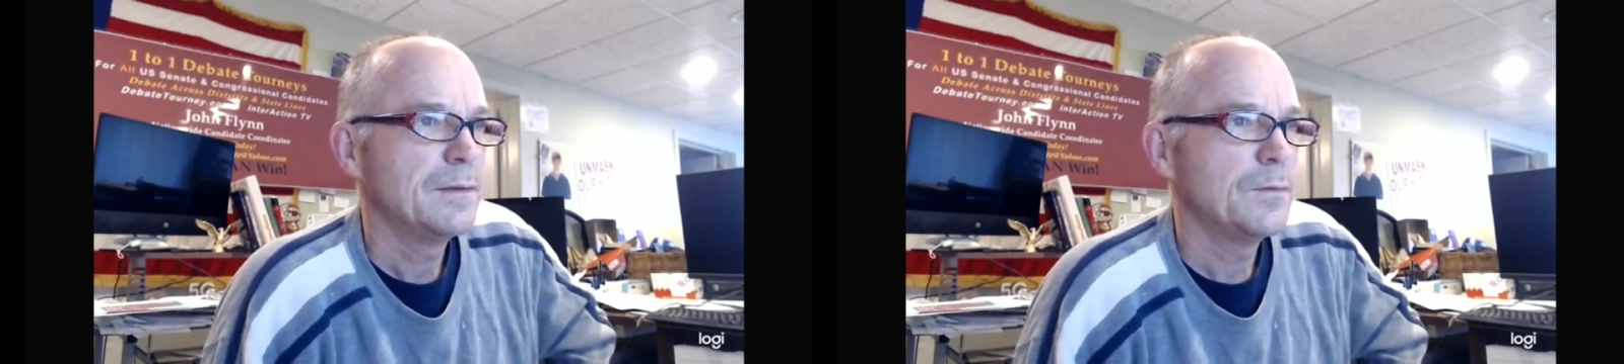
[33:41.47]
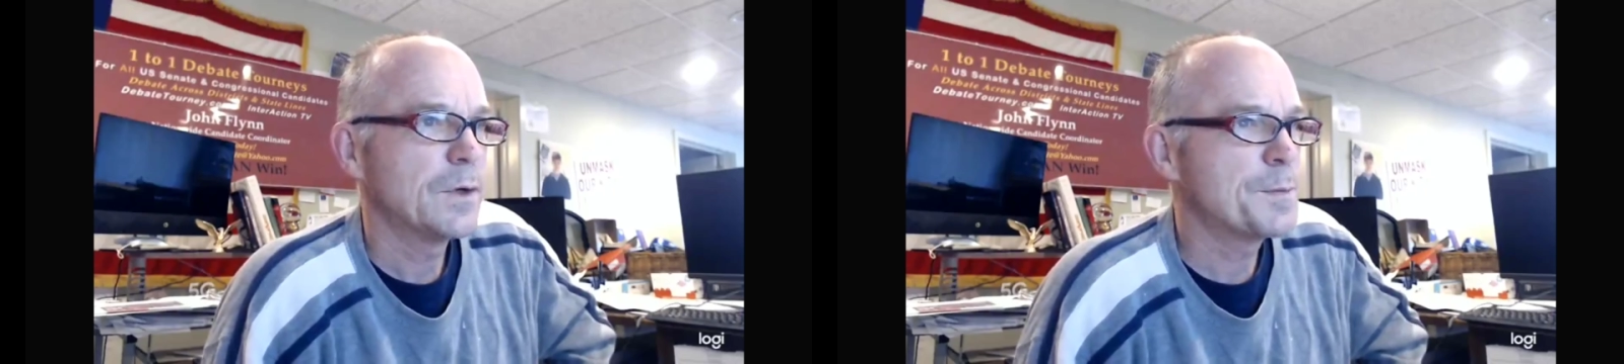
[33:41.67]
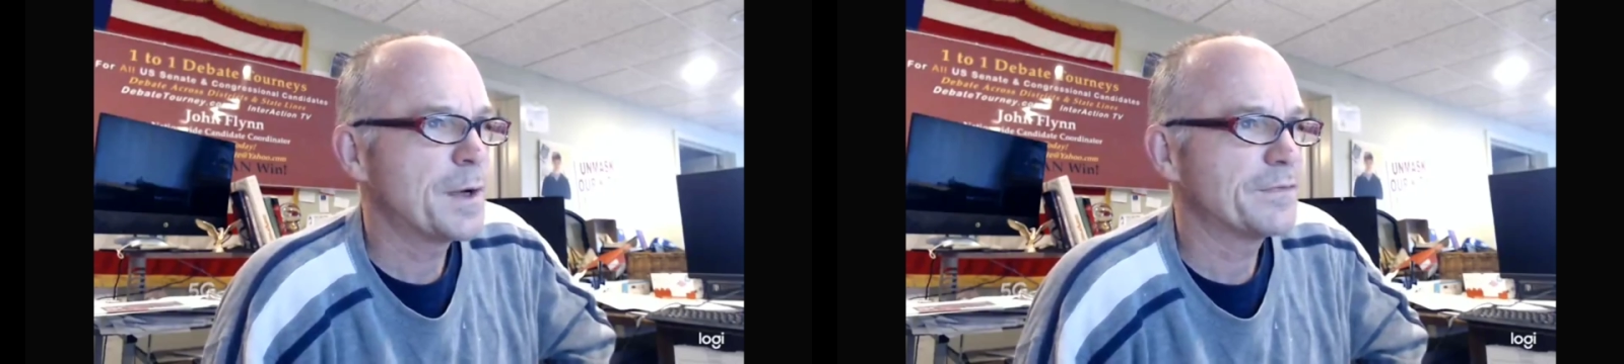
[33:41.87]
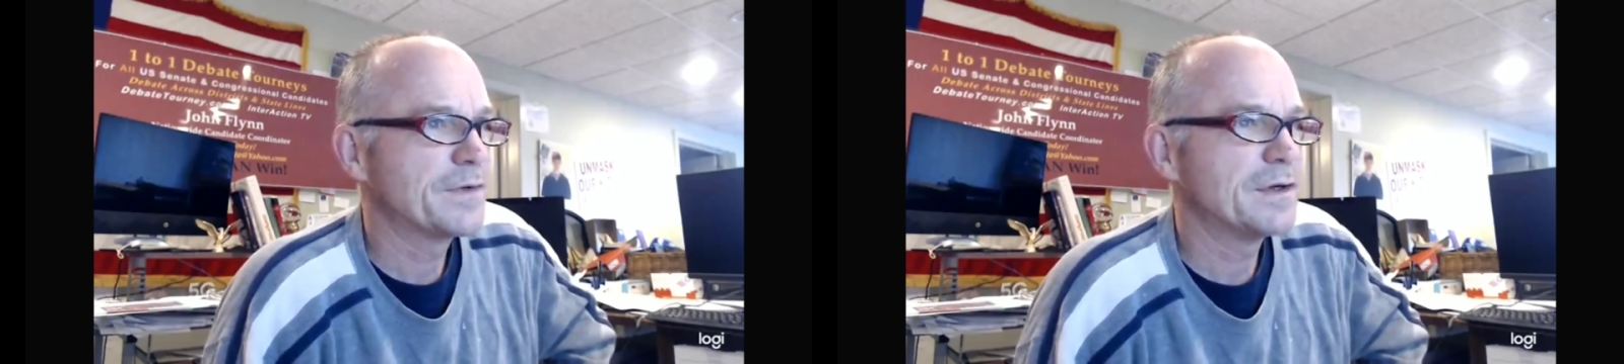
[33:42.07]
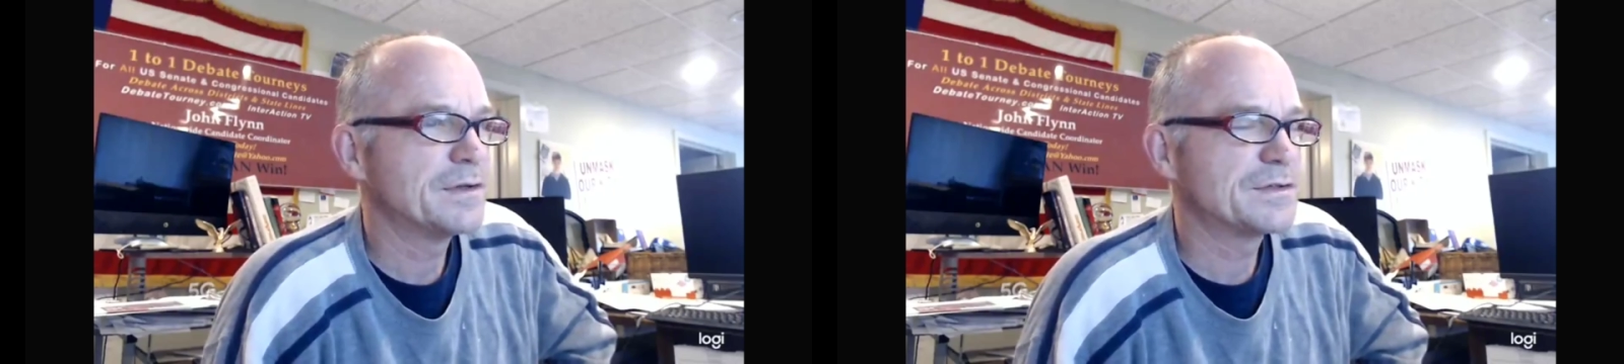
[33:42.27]
What about the
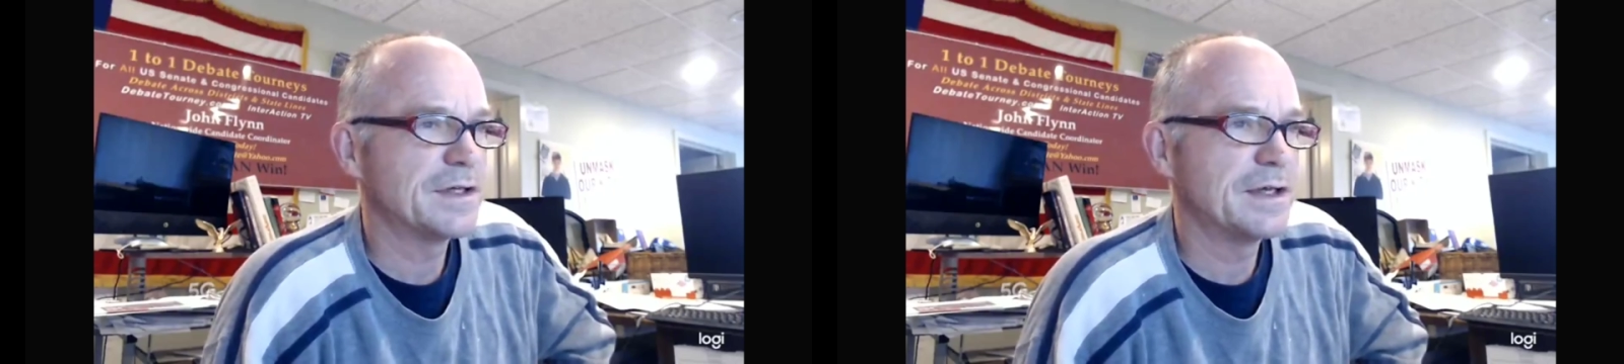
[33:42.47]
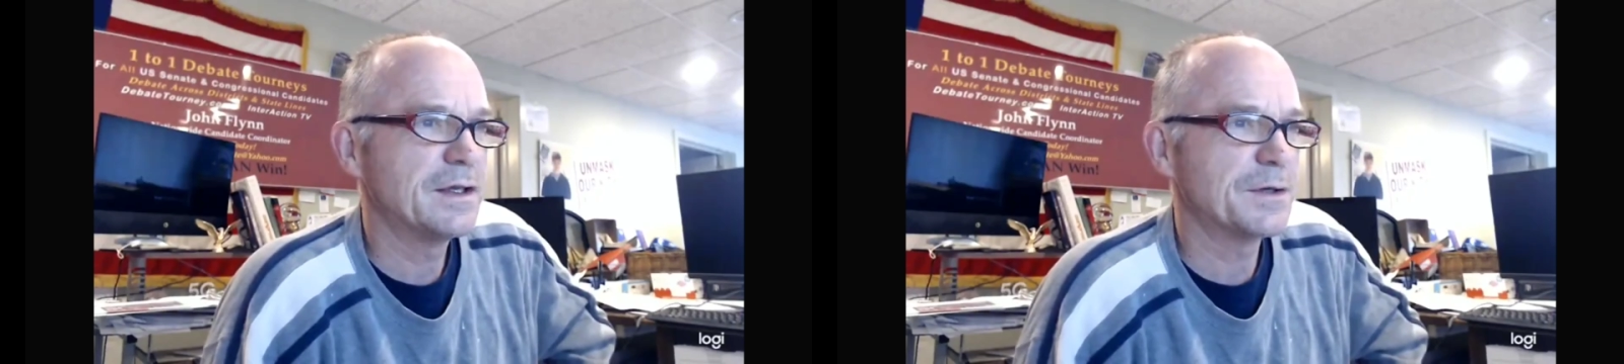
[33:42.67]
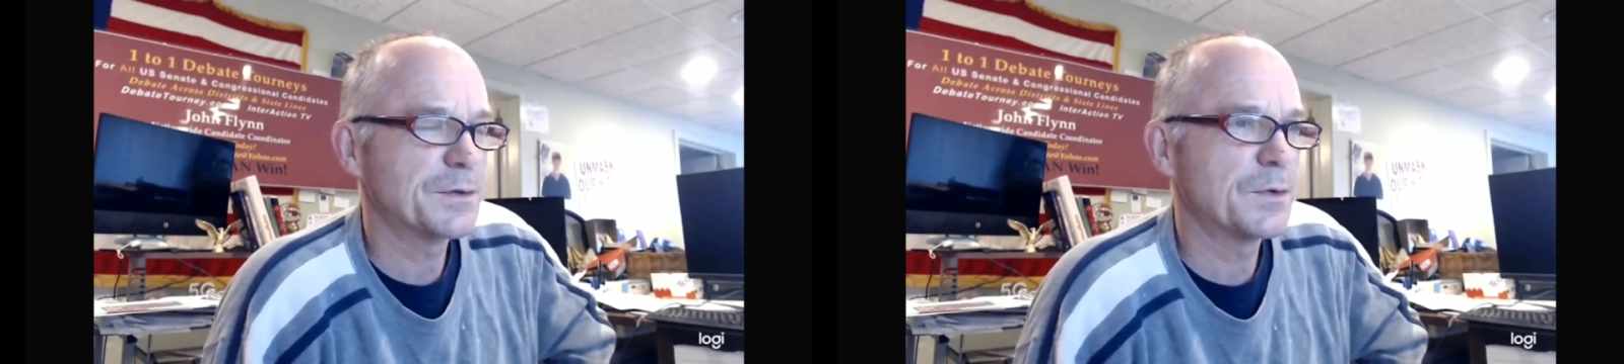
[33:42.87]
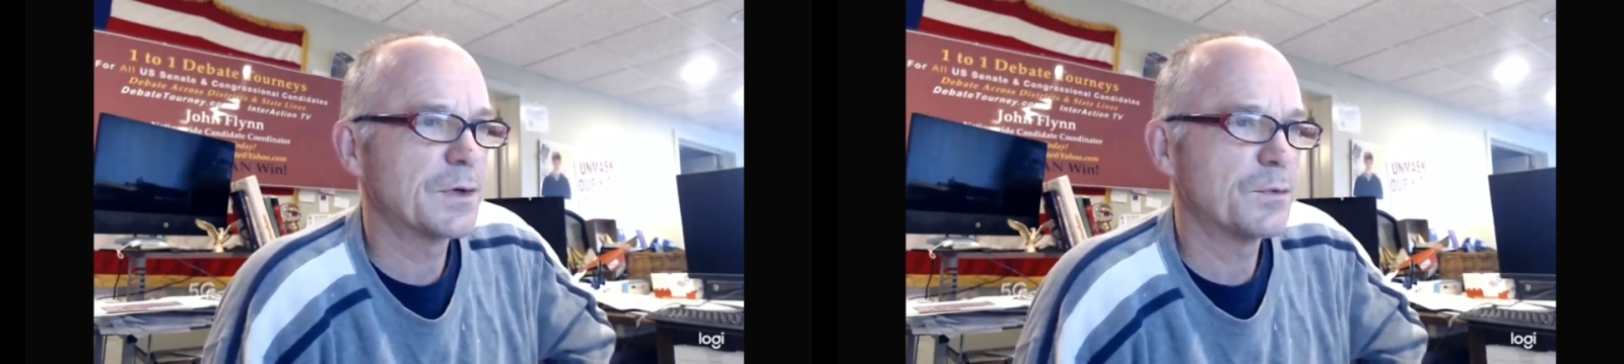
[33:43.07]
Helsinki Accord?